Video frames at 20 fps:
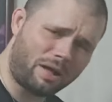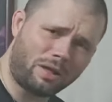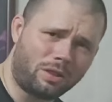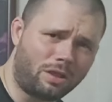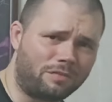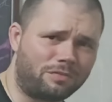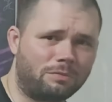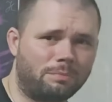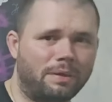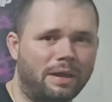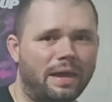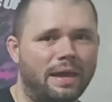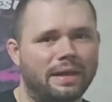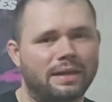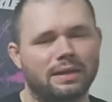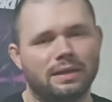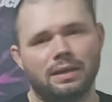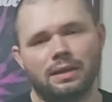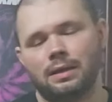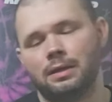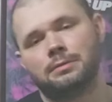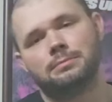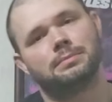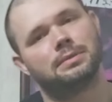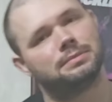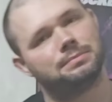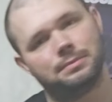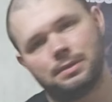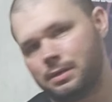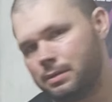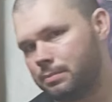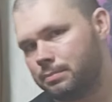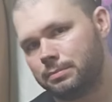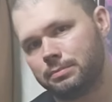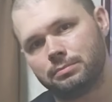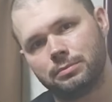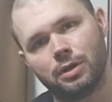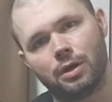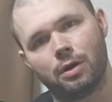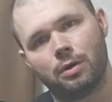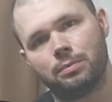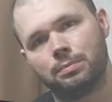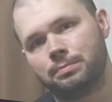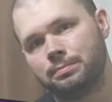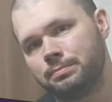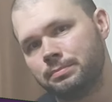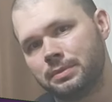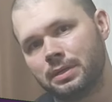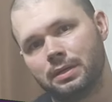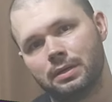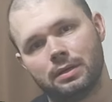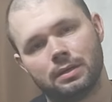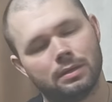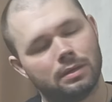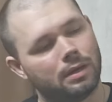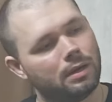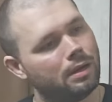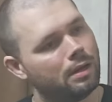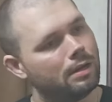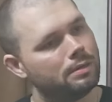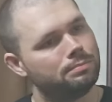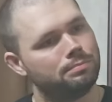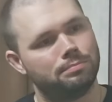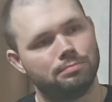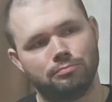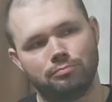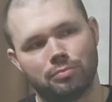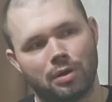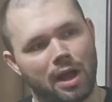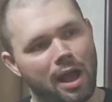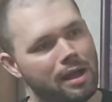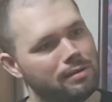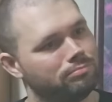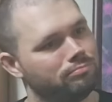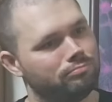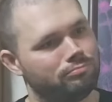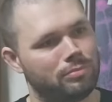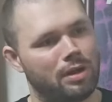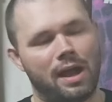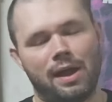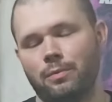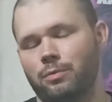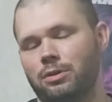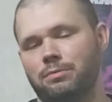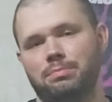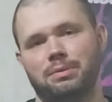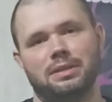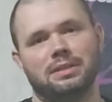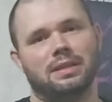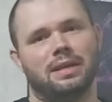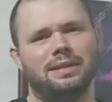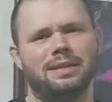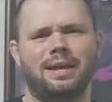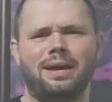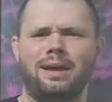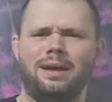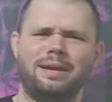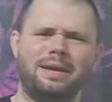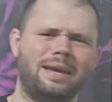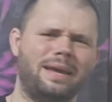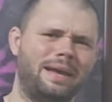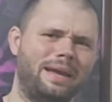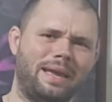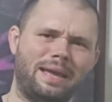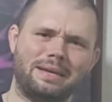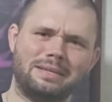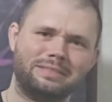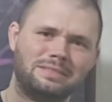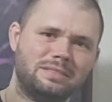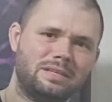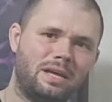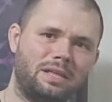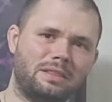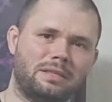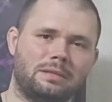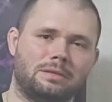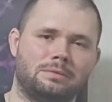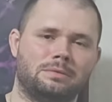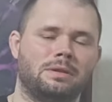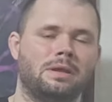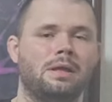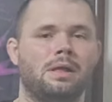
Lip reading: mile off the back, no. I would have been like, yeah, it's nothing.